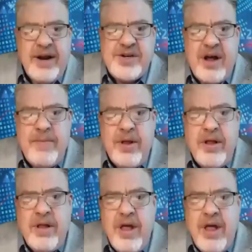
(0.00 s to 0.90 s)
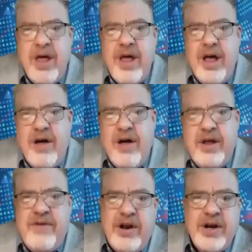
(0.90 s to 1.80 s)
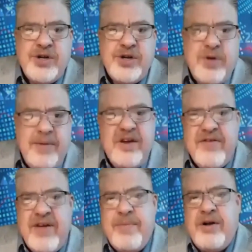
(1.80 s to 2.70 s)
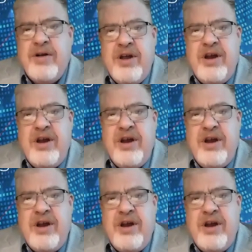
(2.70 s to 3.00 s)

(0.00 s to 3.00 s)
example, if you lose 30% of capital,